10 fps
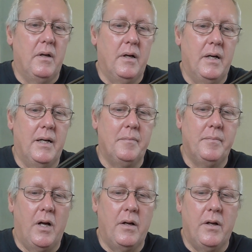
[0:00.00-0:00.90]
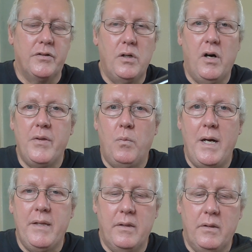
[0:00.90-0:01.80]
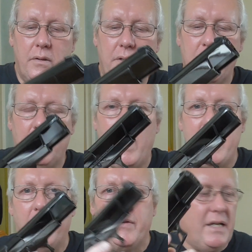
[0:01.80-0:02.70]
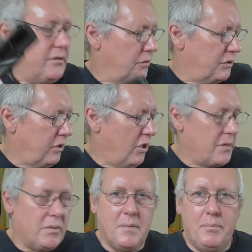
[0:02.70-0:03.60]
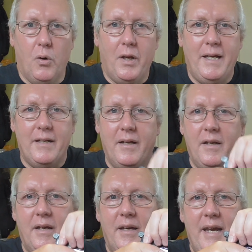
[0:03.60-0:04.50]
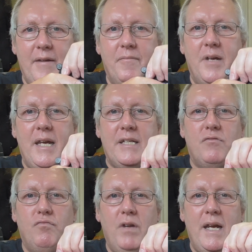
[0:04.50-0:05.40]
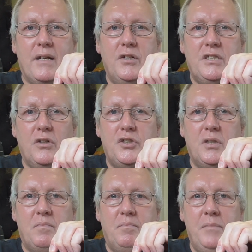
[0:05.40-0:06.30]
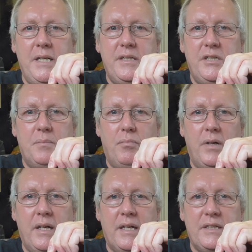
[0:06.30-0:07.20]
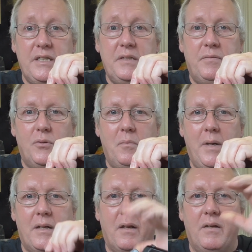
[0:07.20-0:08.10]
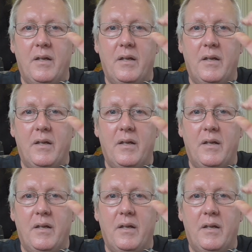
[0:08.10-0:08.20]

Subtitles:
I do like the weight of the actual slide when you pull it. Because it's got such a meaty spring and it's full metal.